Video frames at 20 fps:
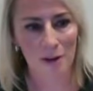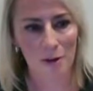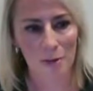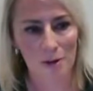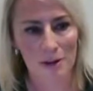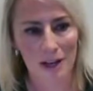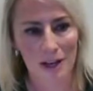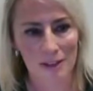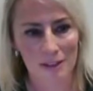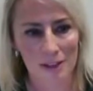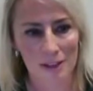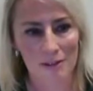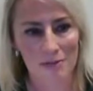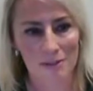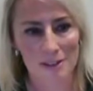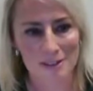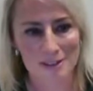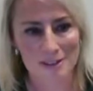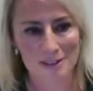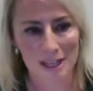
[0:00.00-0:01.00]
when I leave
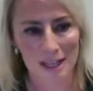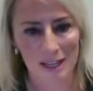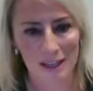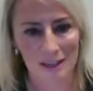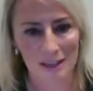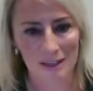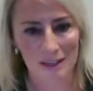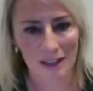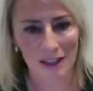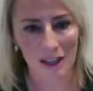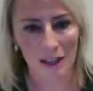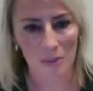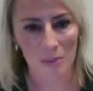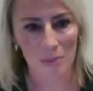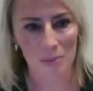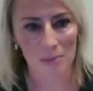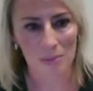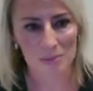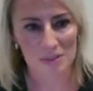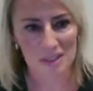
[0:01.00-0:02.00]
the state
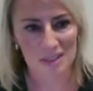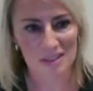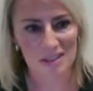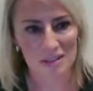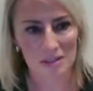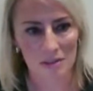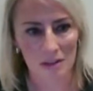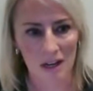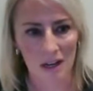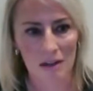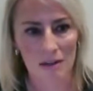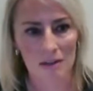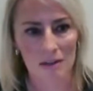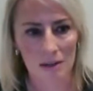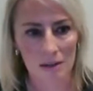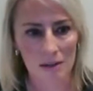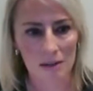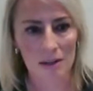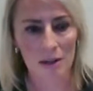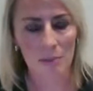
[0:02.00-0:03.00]
just degrade
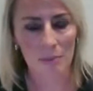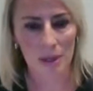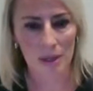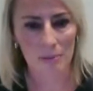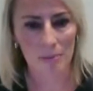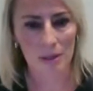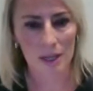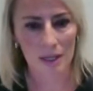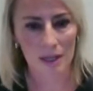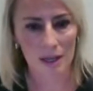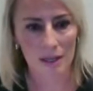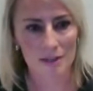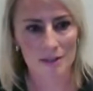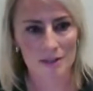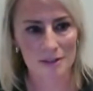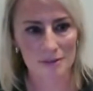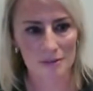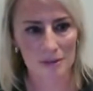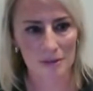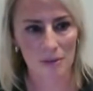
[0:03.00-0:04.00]
a little bit because
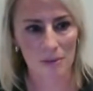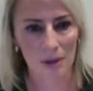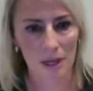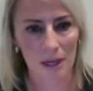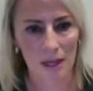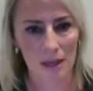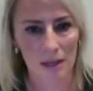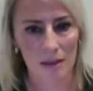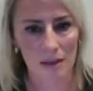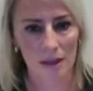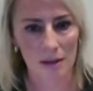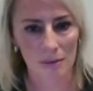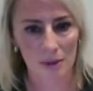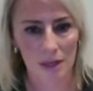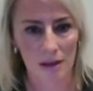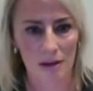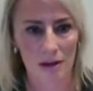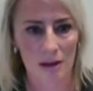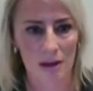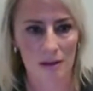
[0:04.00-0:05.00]
of the way that we
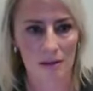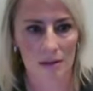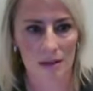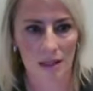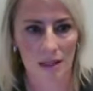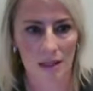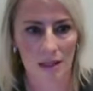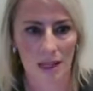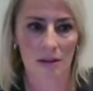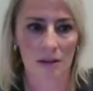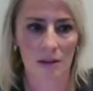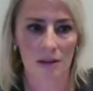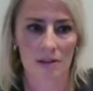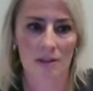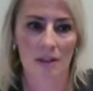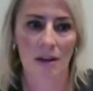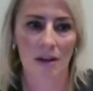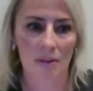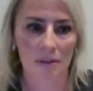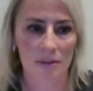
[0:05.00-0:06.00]
are handling
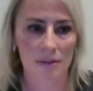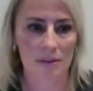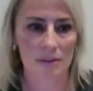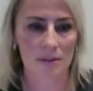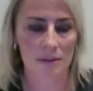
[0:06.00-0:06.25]
ourselves.